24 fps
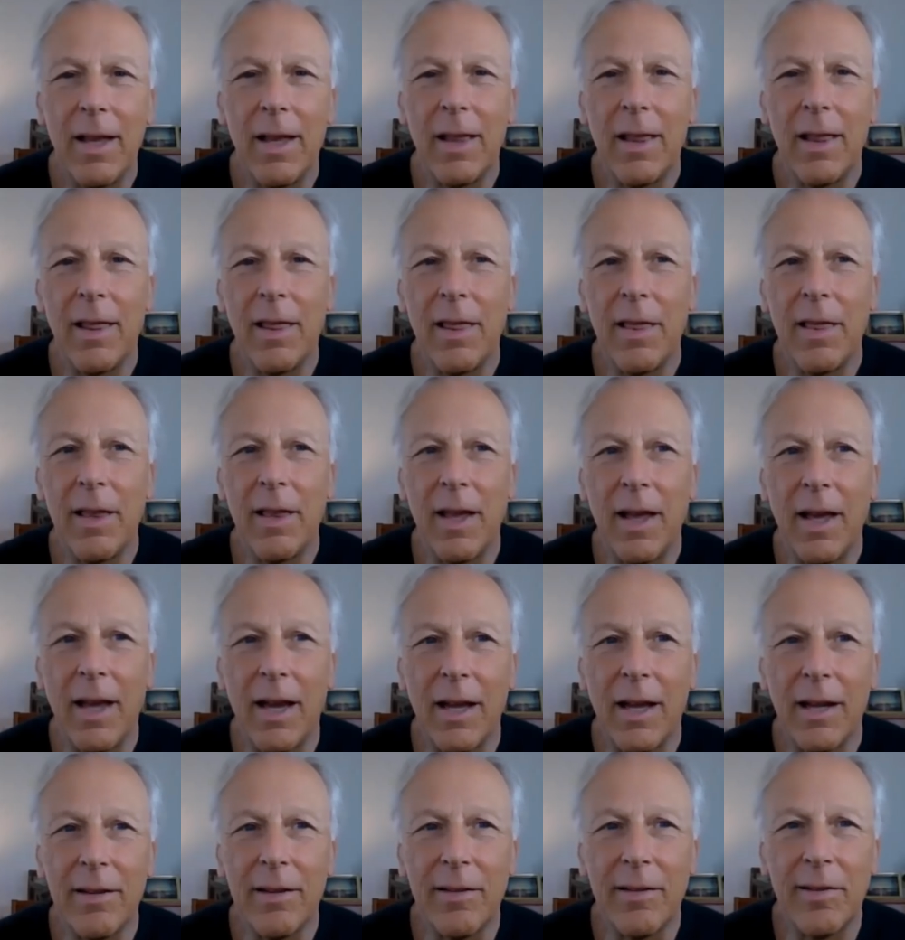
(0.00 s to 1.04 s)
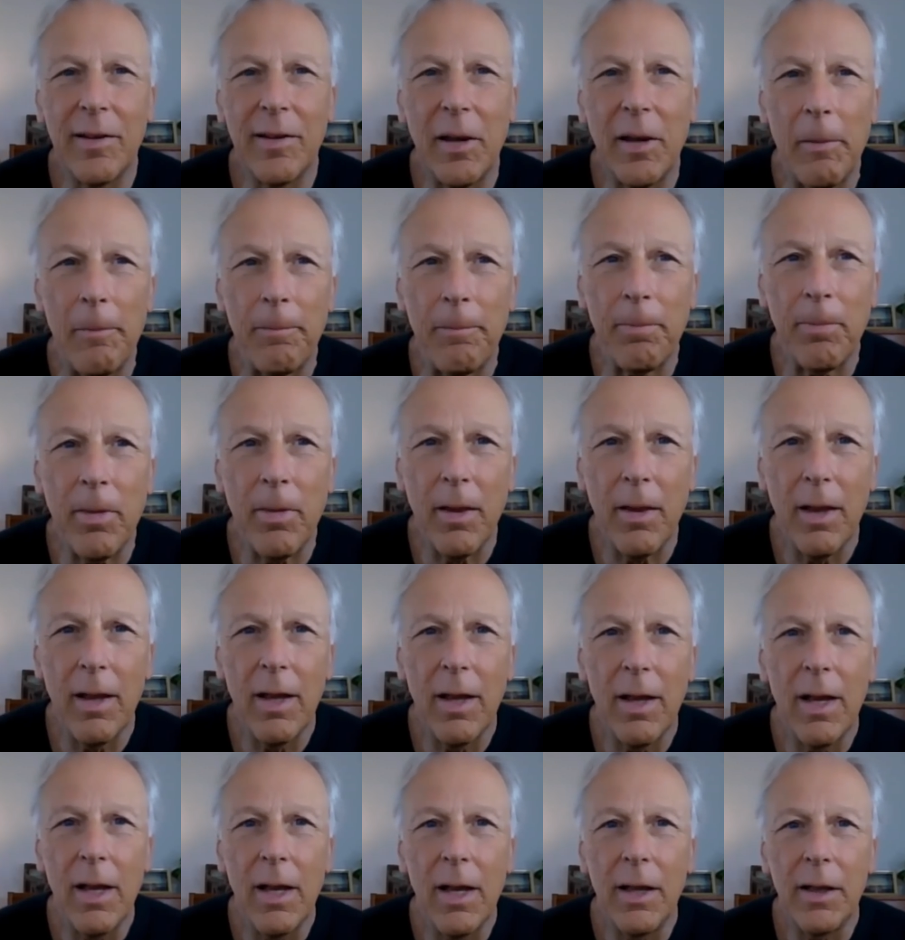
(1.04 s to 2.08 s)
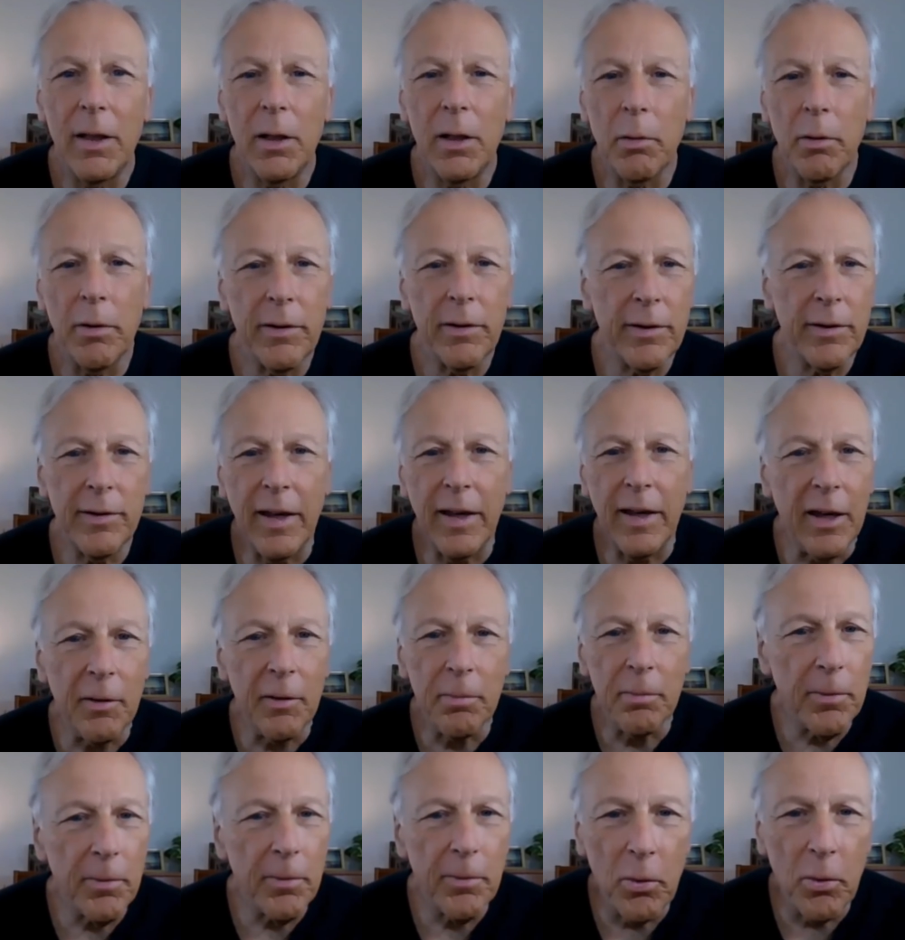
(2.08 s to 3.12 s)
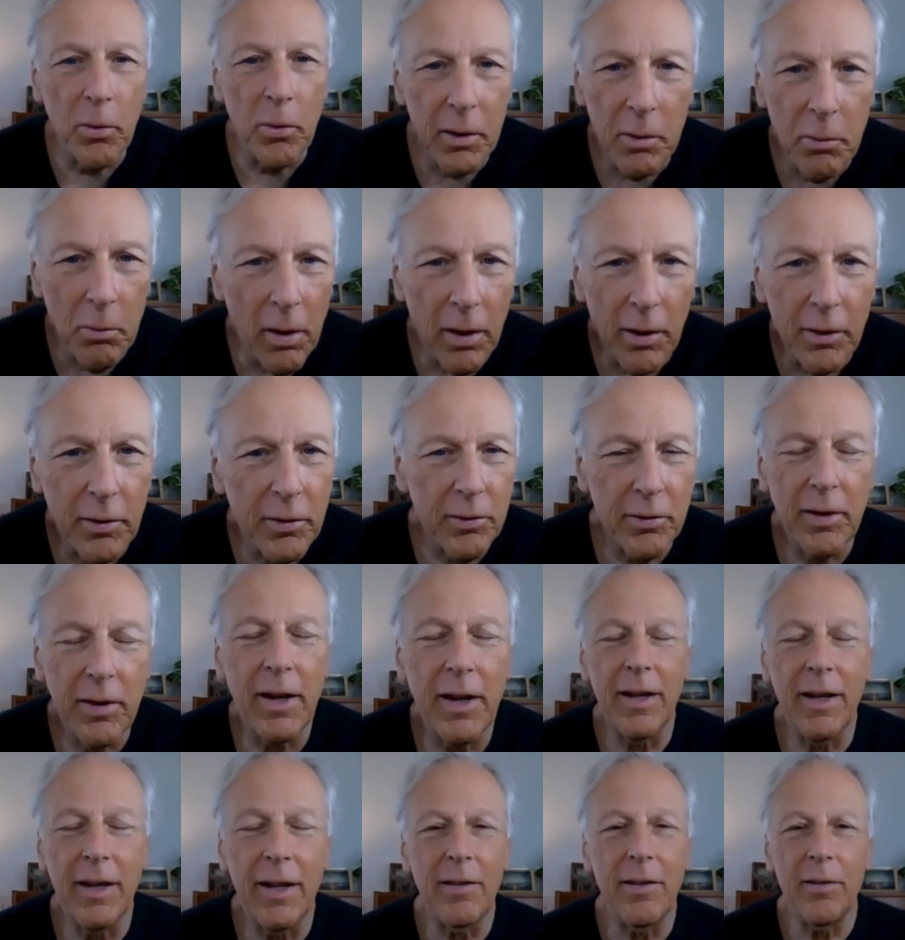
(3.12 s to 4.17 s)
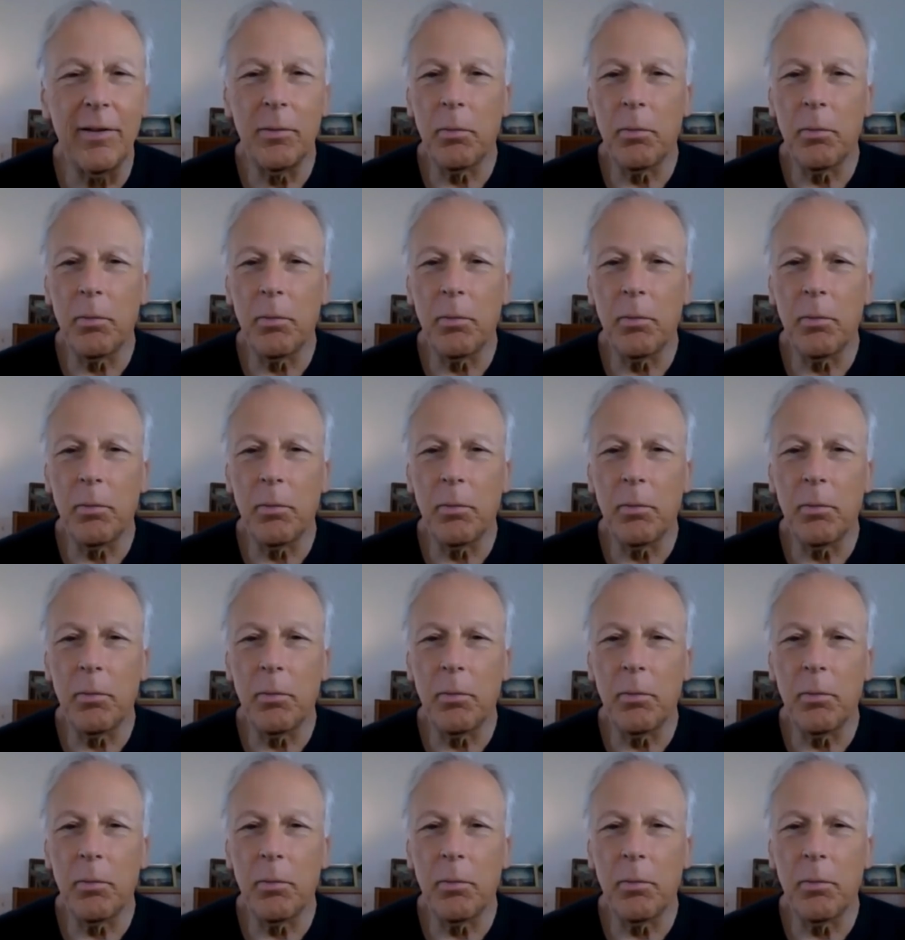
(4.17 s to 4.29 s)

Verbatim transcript: that you are safe before you washed your hands